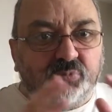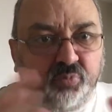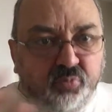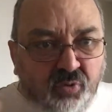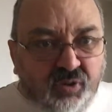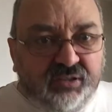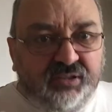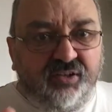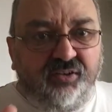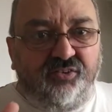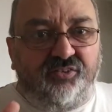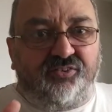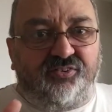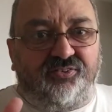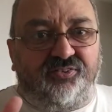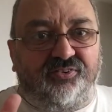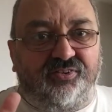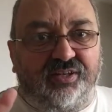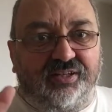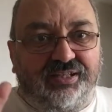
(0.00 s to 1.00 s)

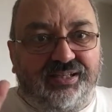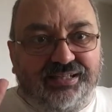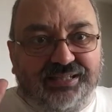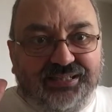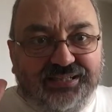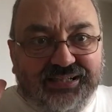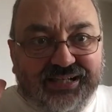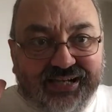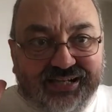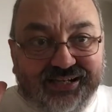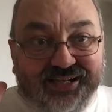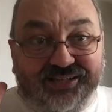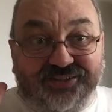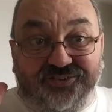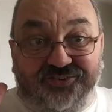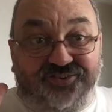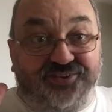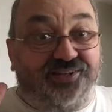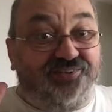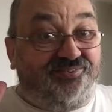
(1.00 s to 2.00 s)
Once the
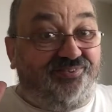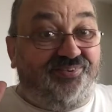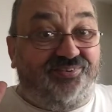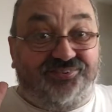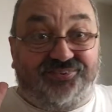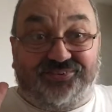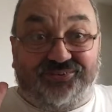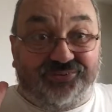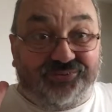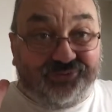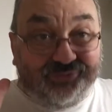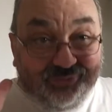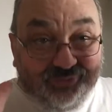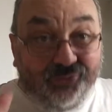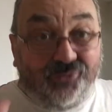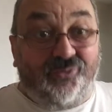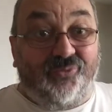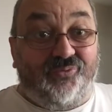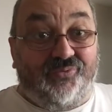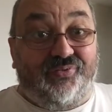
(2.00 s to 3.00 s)
NHS is
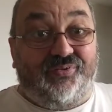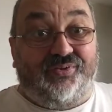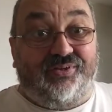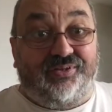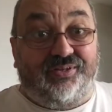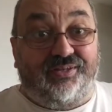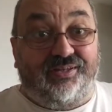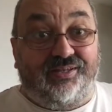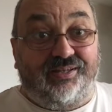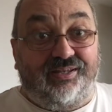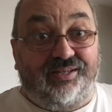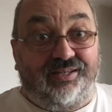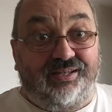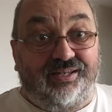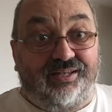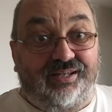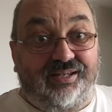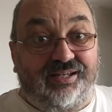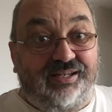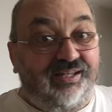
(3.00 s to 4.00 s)
gone,
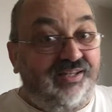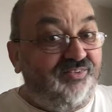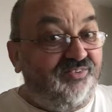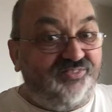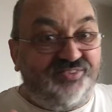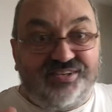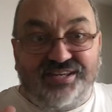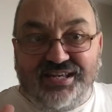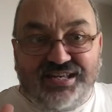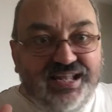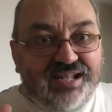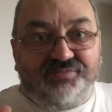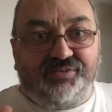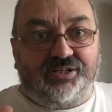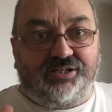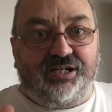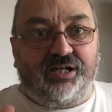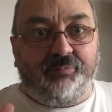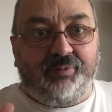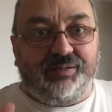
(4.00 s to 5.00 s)
it's
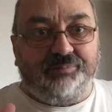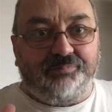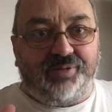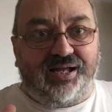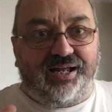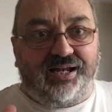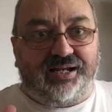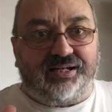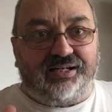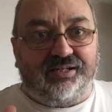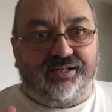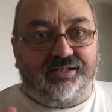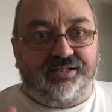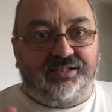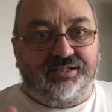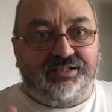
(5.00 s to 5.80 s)
never coming back.